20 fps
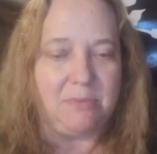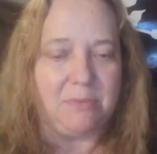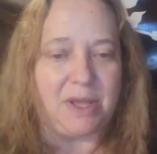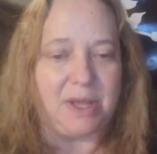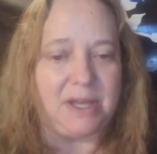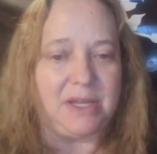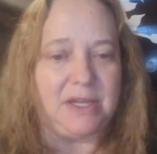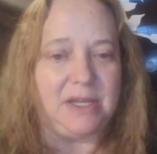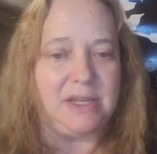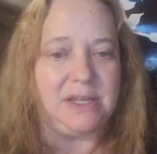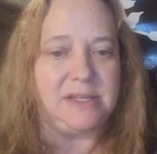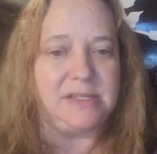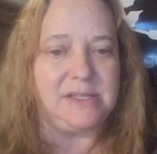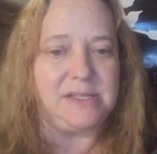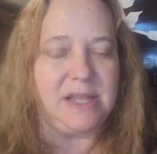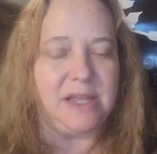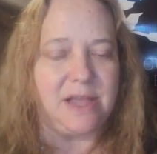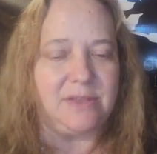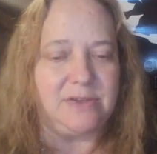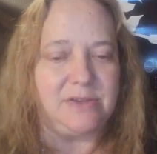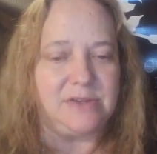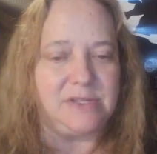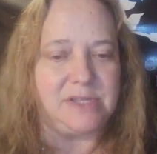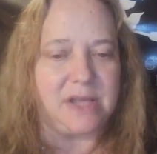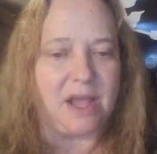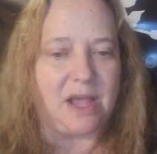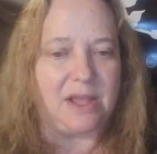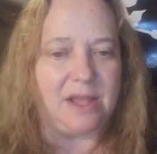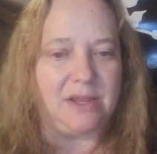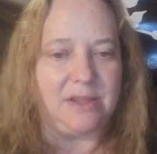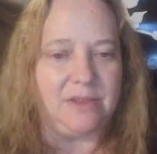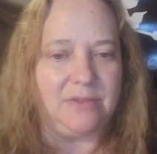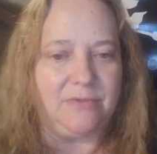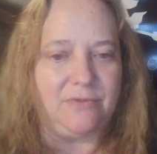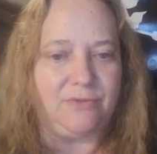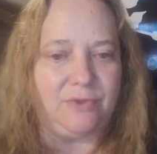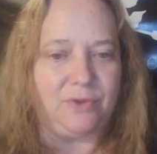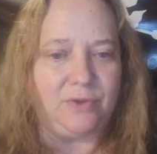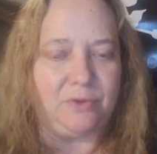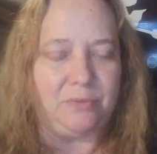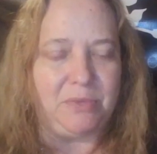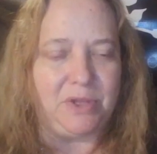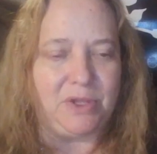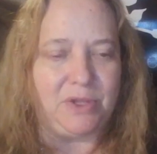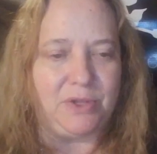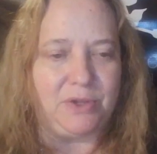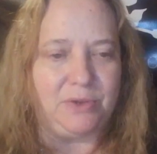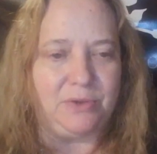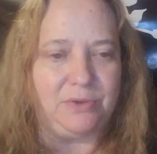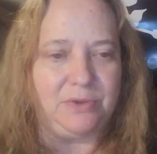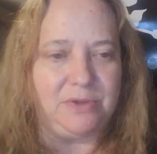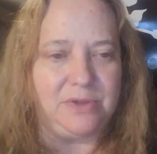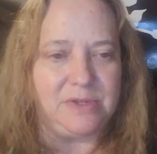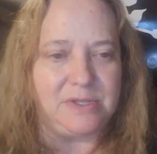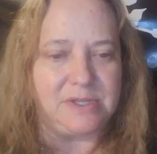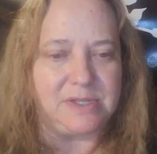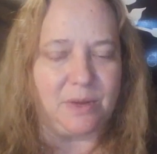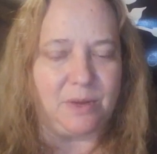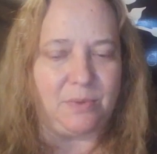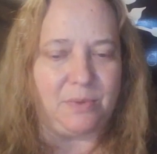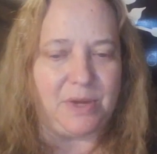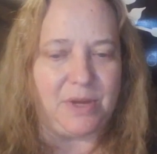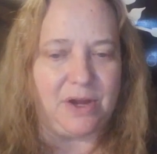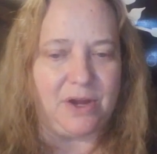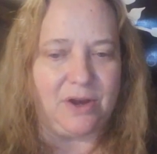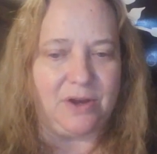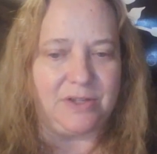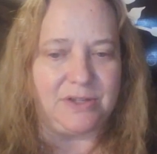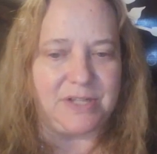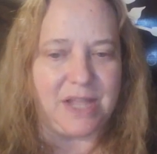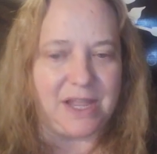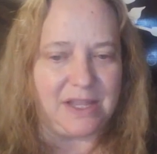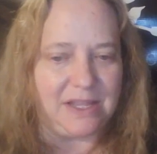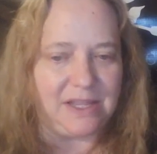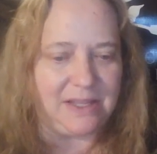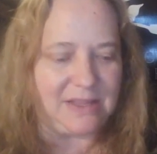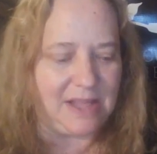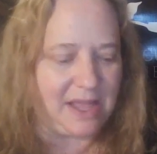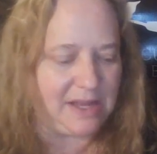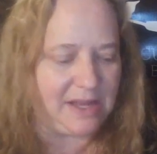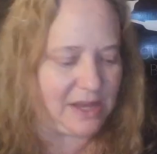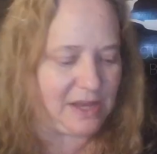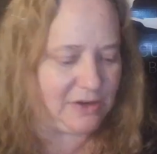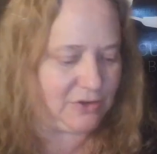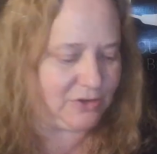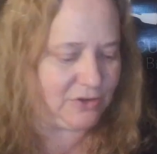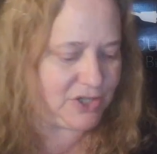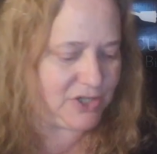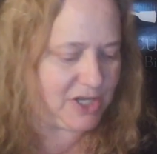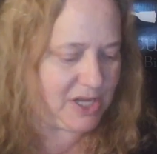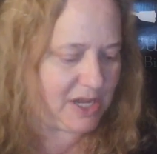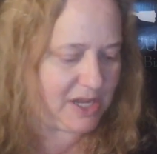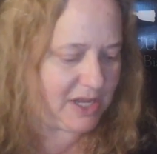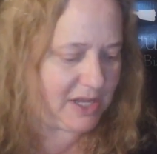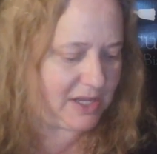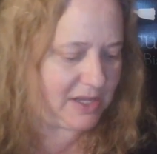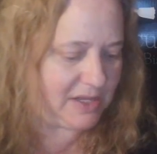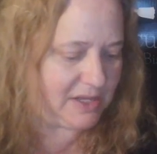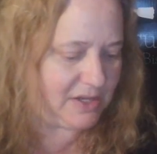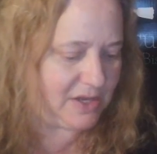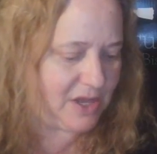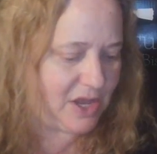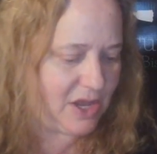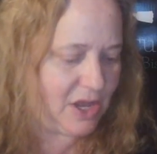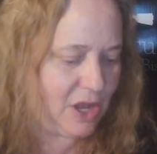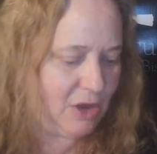But it is the other side of the full moon, so we are taking that energy in.